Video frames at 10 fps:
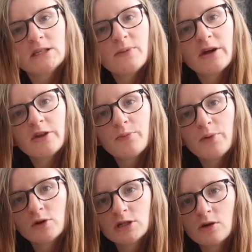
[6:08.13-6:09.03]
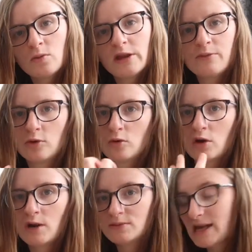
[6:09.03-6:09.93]
bit at the bottom where the milk
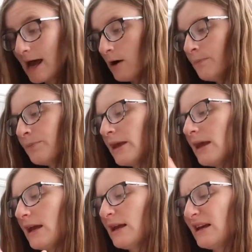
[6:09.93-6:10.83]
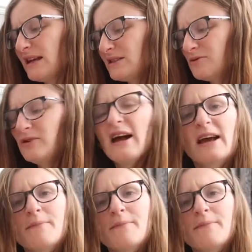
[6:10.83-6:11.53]
comes out, it gets all like